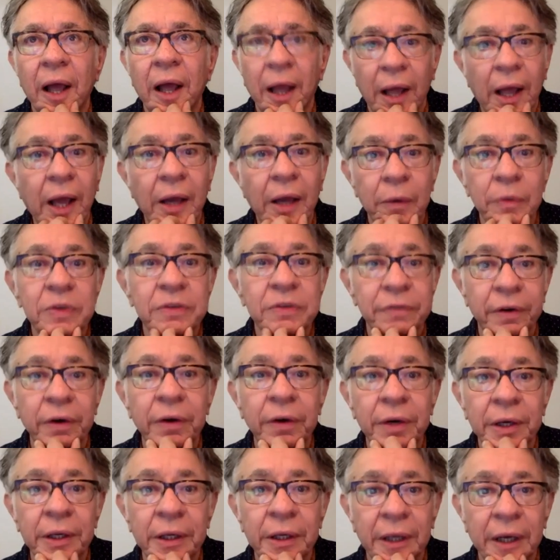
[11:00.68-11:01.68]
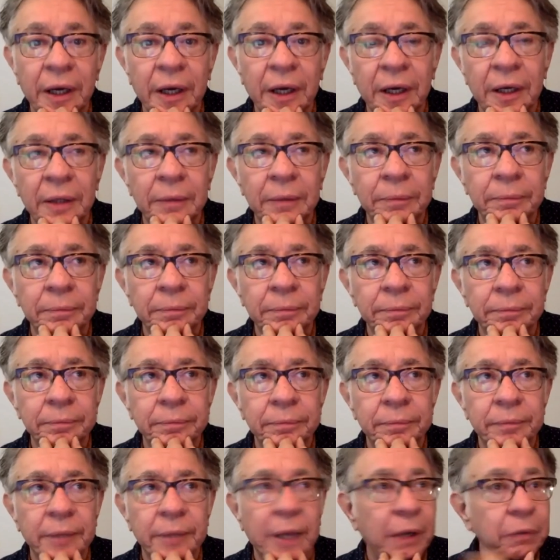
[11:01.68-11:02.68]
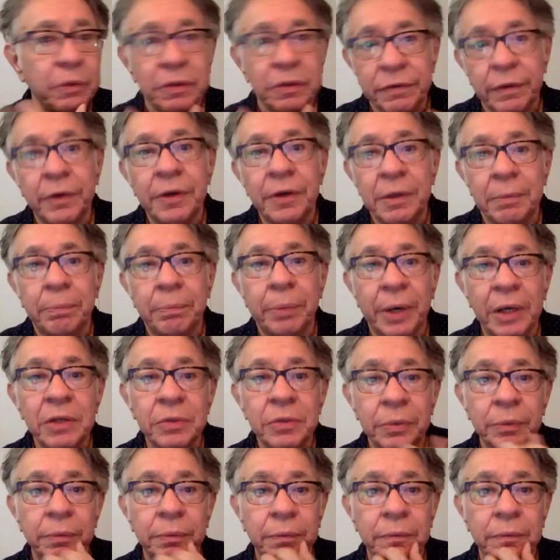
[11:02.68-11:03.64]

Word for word: I was very um, I was very impressed